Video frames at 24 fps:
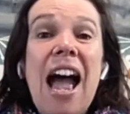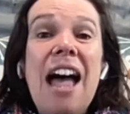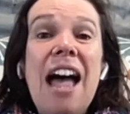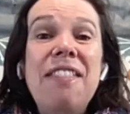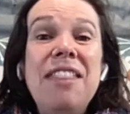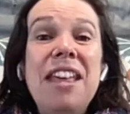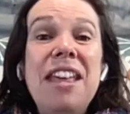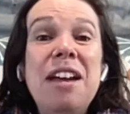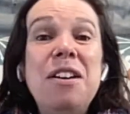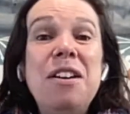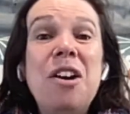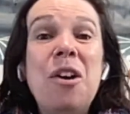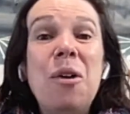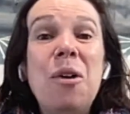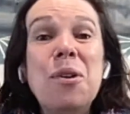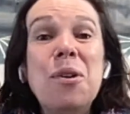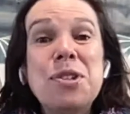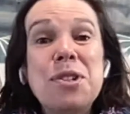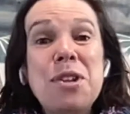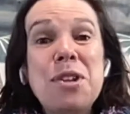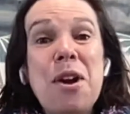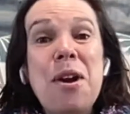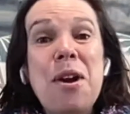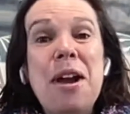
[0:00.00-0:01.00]
And then
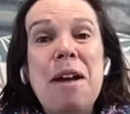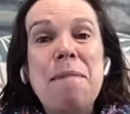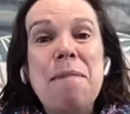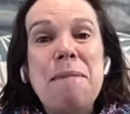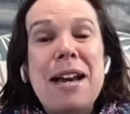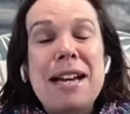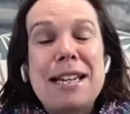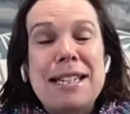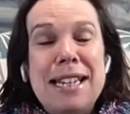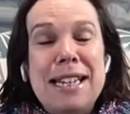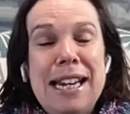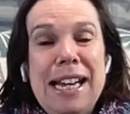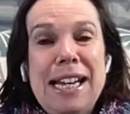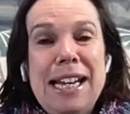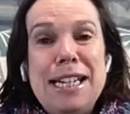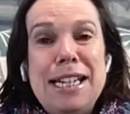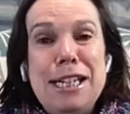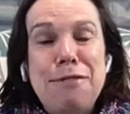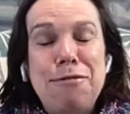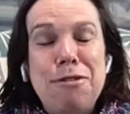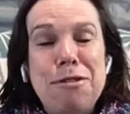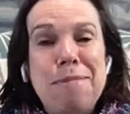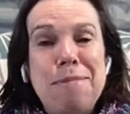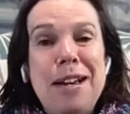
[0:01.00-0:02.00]
also it makes it
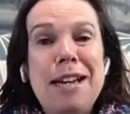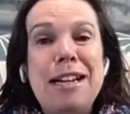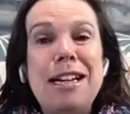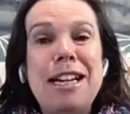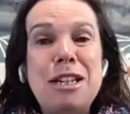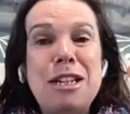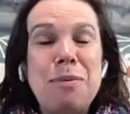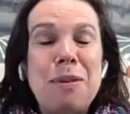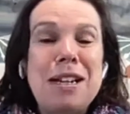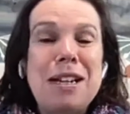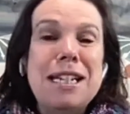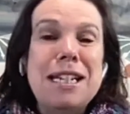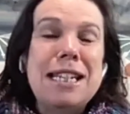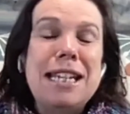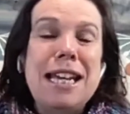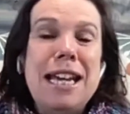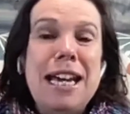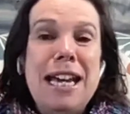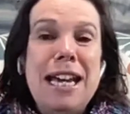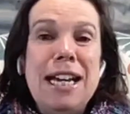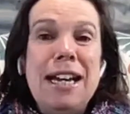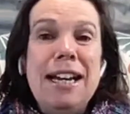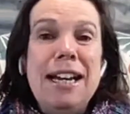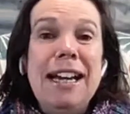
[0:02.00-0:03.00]
easier for me because once
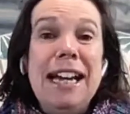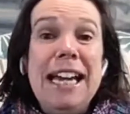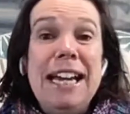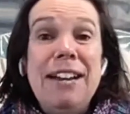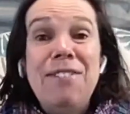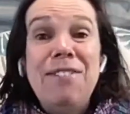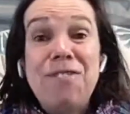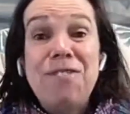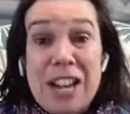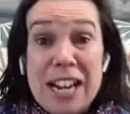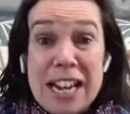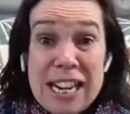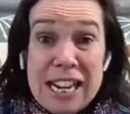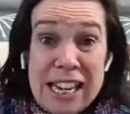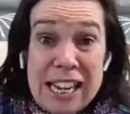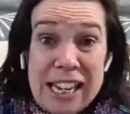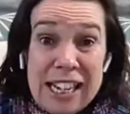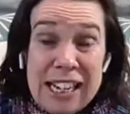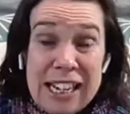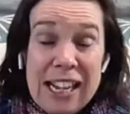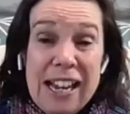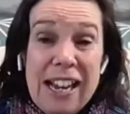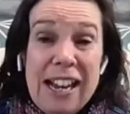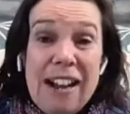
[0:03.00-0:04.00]
they're
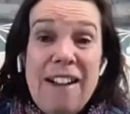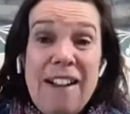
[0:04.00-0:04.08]
feeding,